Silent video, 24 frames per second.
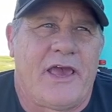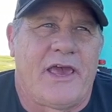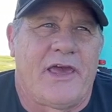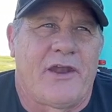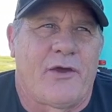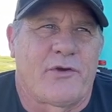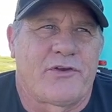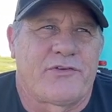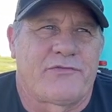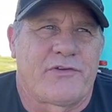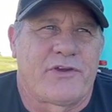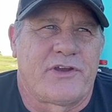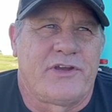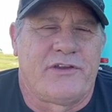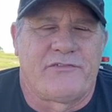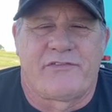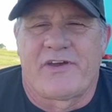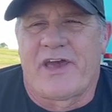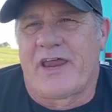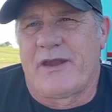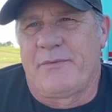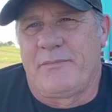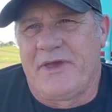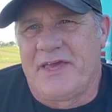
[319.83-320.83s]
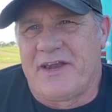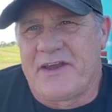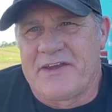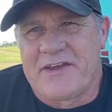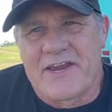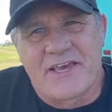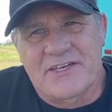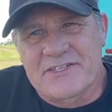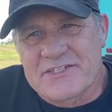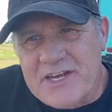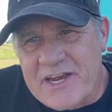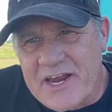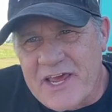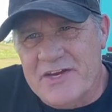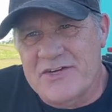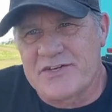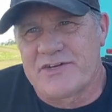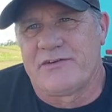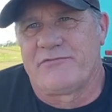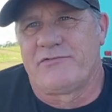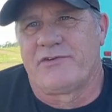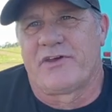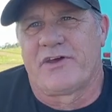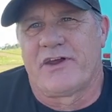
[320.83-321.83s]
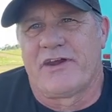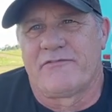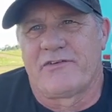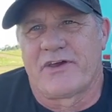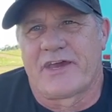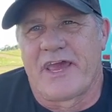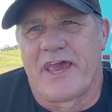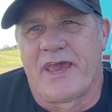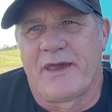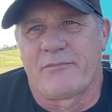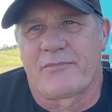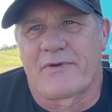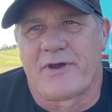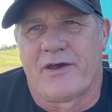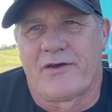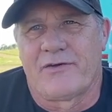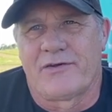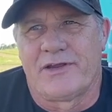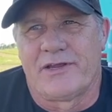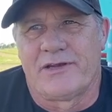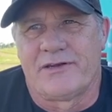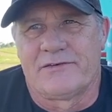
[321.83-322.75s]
And I always figure you've got to be at a destination if you're going to have a campground.